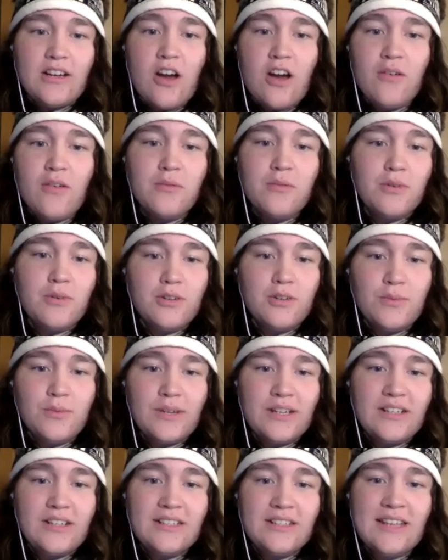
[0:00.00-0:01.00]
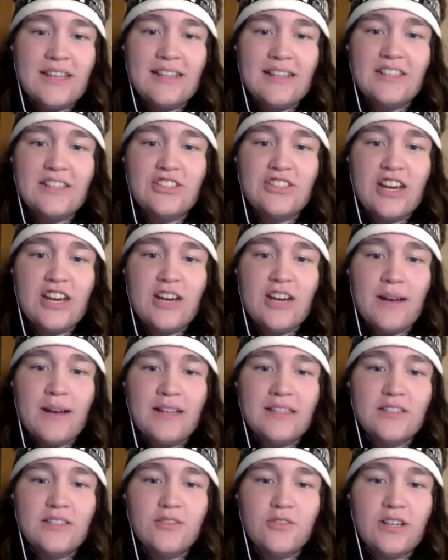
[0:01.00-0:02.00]
co-award winners and to share
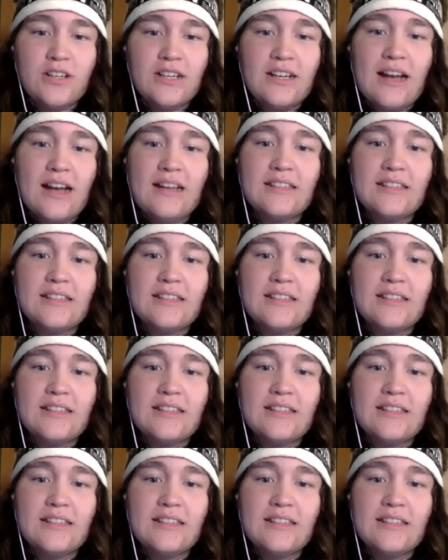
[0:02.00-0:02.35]
my story